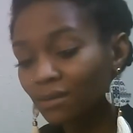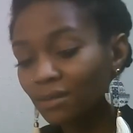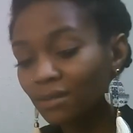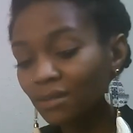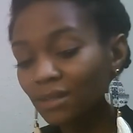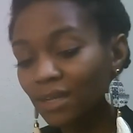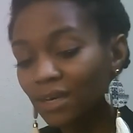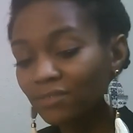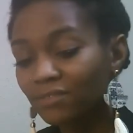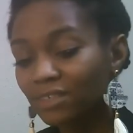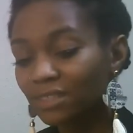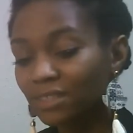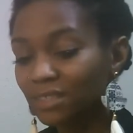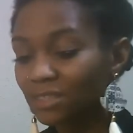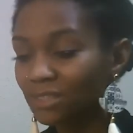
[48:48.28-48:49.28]

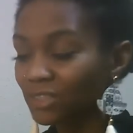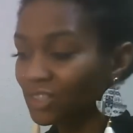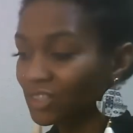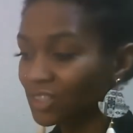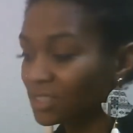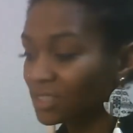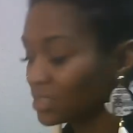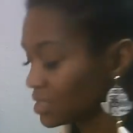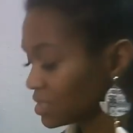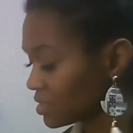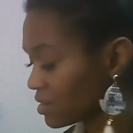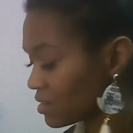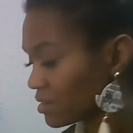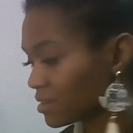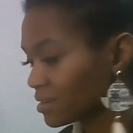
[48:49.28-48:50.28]
11, that's the justice
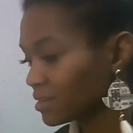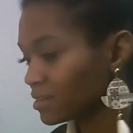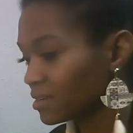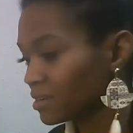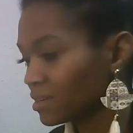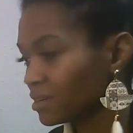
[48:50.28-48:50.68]
card.